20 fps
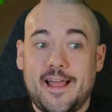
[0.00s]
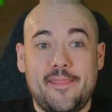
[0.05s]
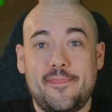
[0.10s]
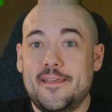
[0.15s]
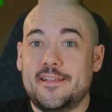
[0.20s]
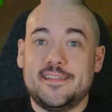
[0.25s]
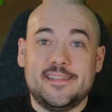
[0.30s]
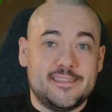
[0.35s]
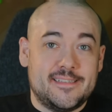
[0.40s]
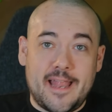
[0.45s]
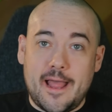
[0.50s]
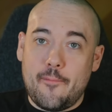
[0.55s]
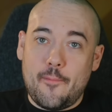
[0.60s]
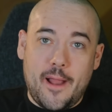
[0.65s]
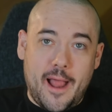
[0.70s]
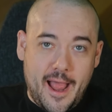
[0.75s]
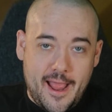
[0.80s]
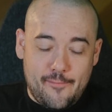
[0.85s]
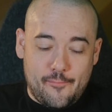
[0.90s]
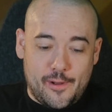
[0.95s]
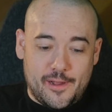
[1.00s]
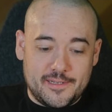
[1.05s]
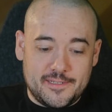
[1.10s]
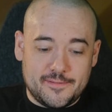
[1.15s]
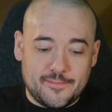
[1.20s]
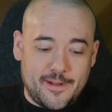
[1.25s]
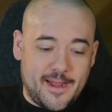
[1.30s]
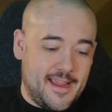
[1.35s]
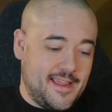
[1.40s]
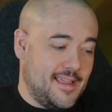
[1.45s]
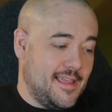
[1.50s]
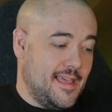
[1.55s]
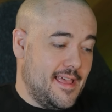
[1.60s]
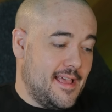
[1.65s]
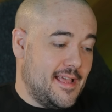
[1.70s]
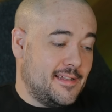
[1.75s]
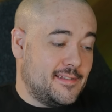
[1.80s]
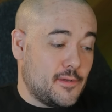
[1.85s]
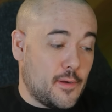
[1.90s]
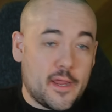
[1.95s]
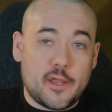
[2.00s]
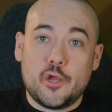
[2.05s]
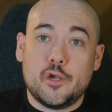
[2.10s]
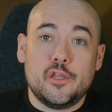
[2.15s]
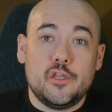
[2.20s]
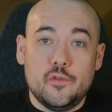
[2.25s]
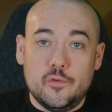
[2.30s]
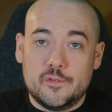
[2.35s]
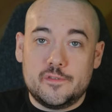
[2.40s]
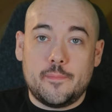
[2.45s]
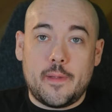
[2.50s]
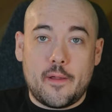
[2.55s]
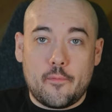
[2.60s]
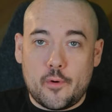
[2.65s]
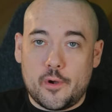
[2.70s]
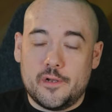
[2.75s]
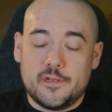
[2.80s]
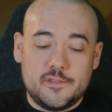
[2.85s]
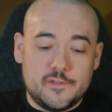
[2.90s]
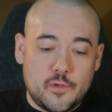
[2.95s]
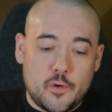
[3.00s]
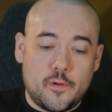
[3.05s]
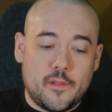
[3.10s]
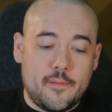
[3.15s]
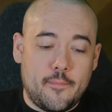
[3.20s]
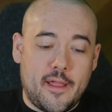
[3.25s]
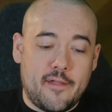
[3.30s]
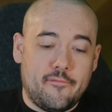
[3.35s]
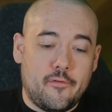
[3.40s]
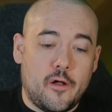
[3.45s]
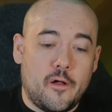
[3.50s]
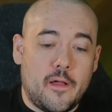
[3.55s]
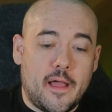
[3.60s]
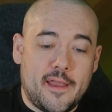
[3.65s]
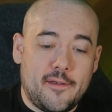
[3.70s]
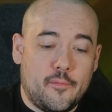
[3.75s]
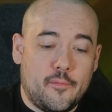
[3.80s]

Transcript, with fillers: this is not what I want, right? And so I could have used my words. Totally my fault. I